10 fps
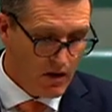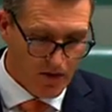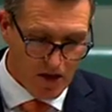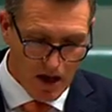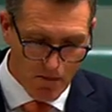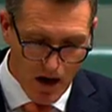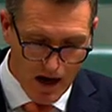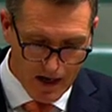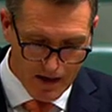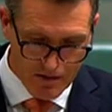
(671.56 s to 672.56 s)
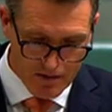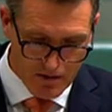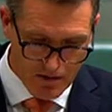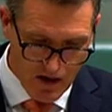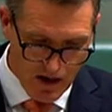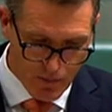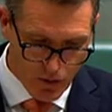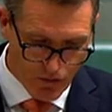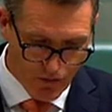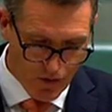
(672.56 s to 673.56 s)
the end market
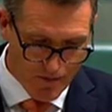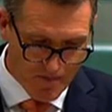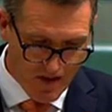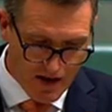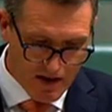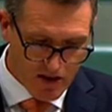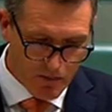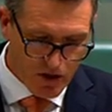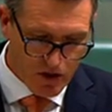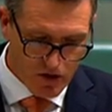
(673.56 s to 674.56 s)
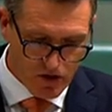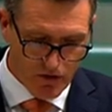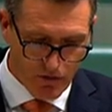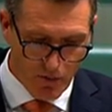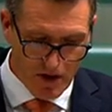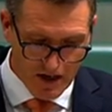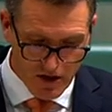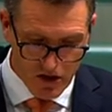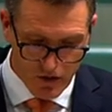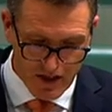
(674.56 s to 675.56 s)
pull-through. Submissions from
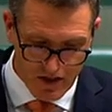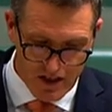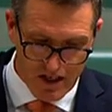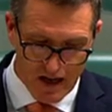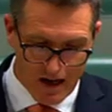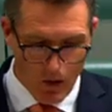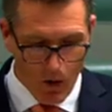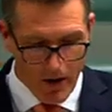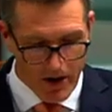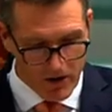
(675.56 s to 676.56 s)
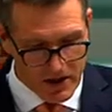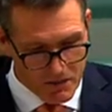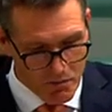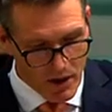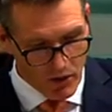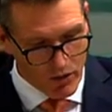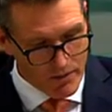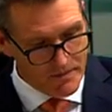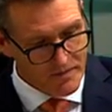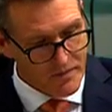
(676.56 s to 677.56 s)
industry to the Senate inquiry on this bill
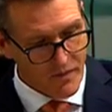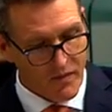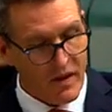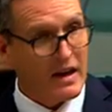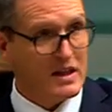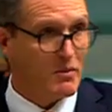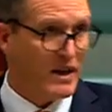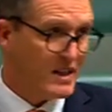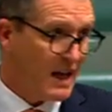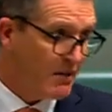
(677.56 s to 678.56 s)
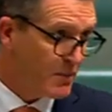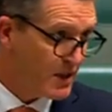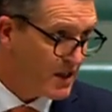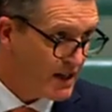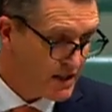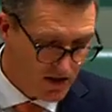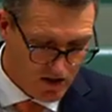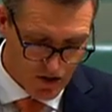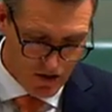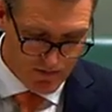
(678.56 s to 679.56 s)
expressed that precise
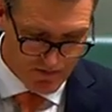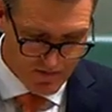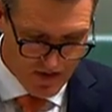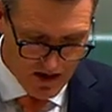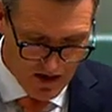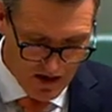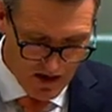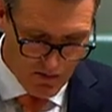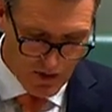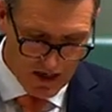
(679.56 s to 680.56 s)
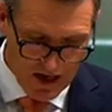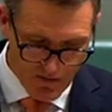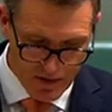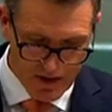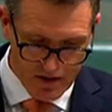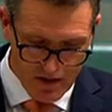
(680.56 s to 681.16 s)
concern. But the government